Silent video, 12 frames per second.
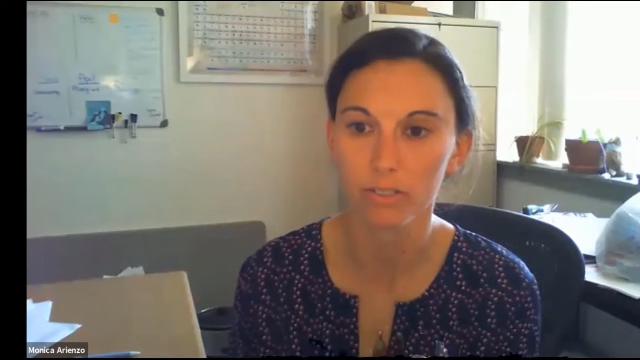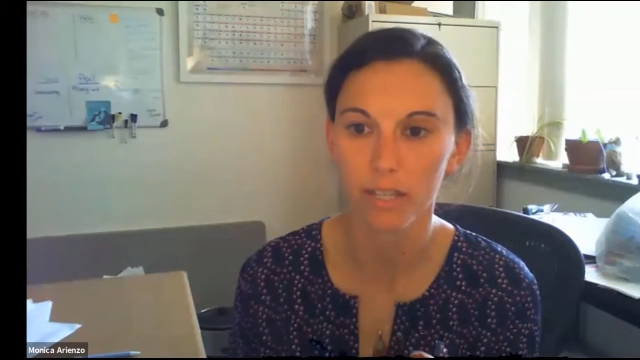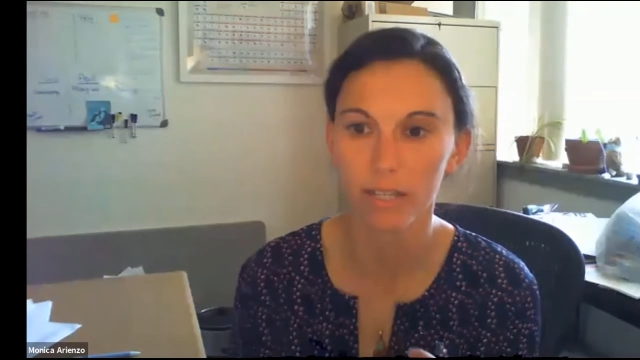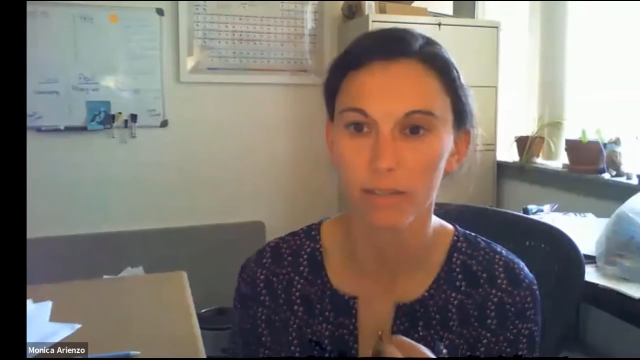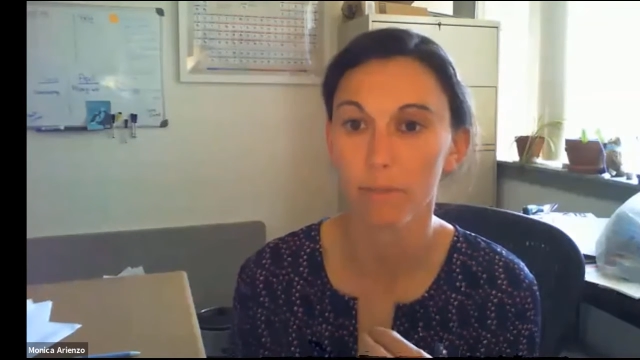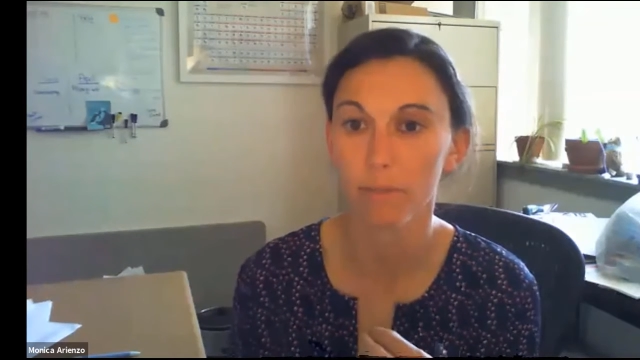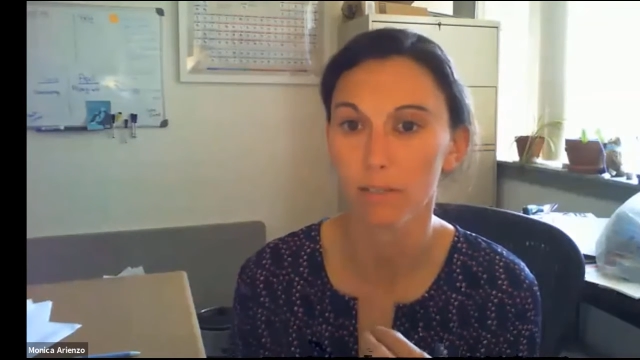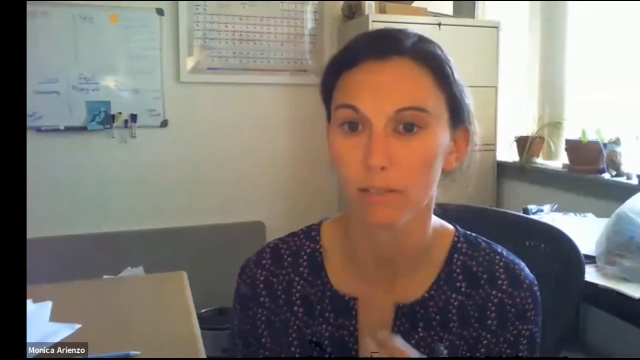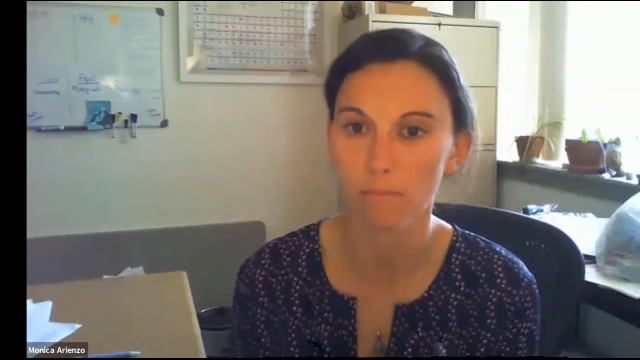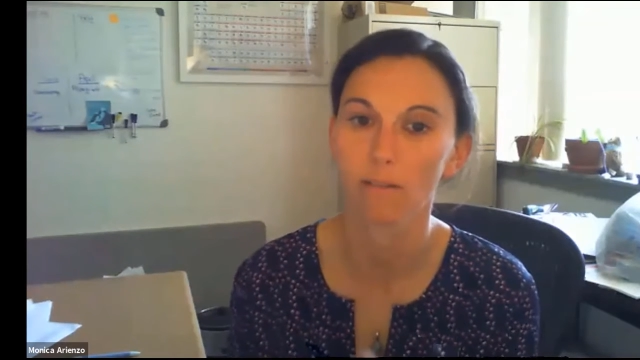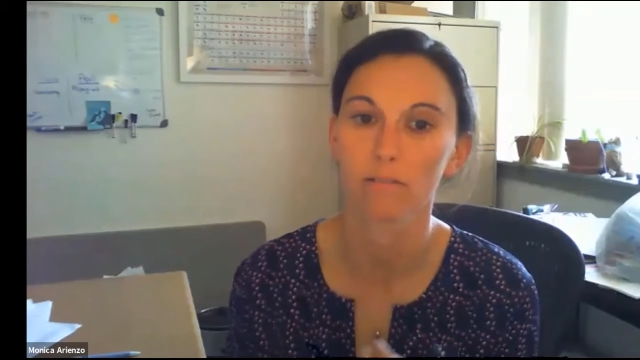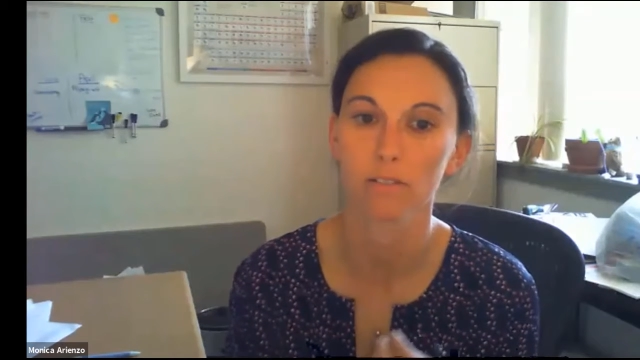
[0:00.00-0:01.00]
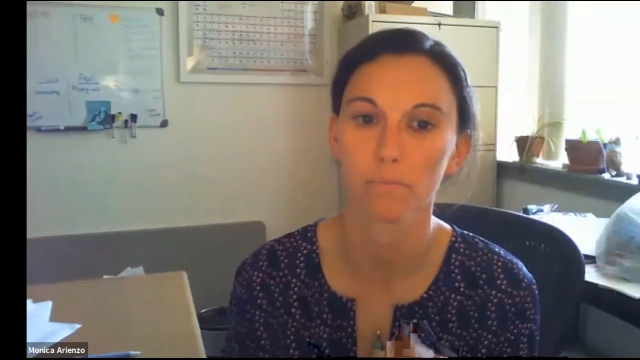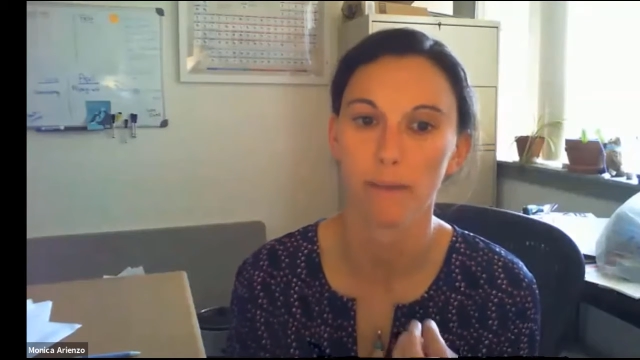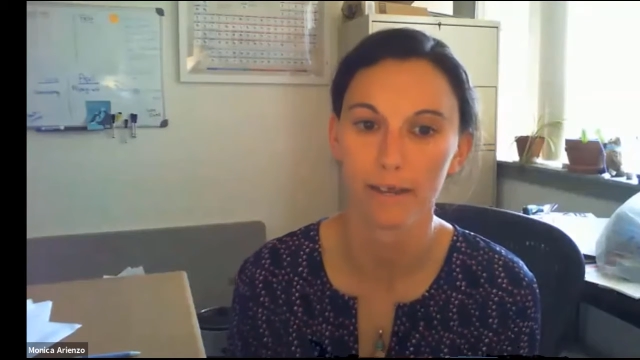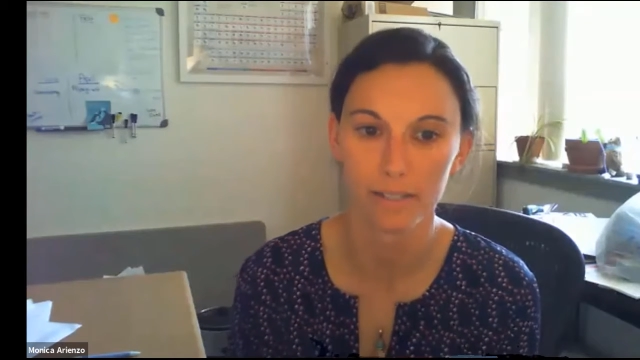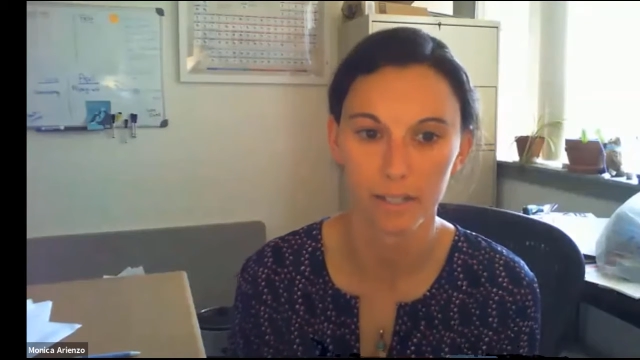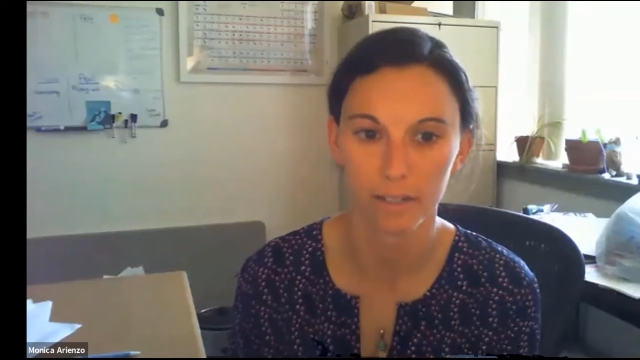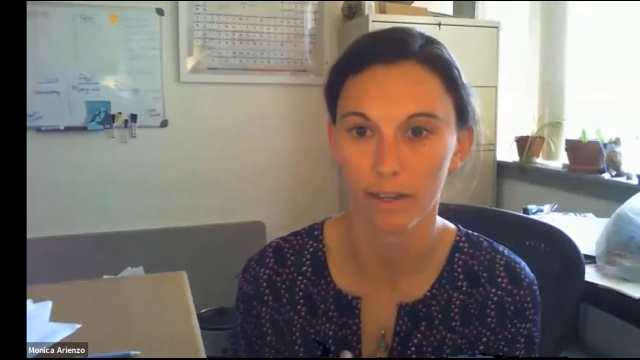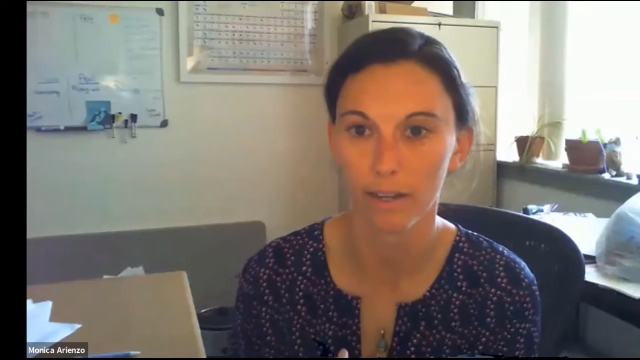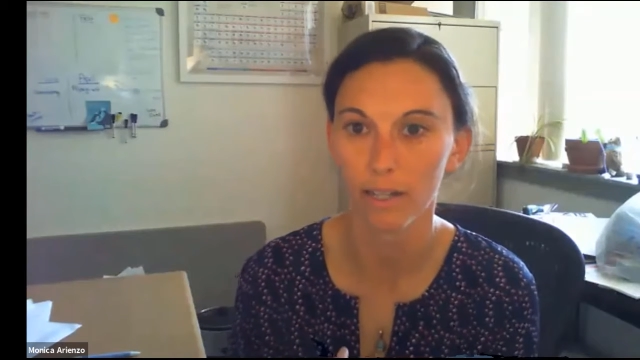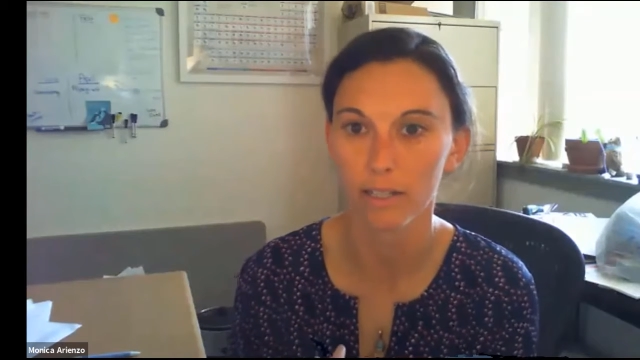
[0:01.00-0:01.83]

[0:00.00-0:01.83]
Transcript: They can be as small as bacteria,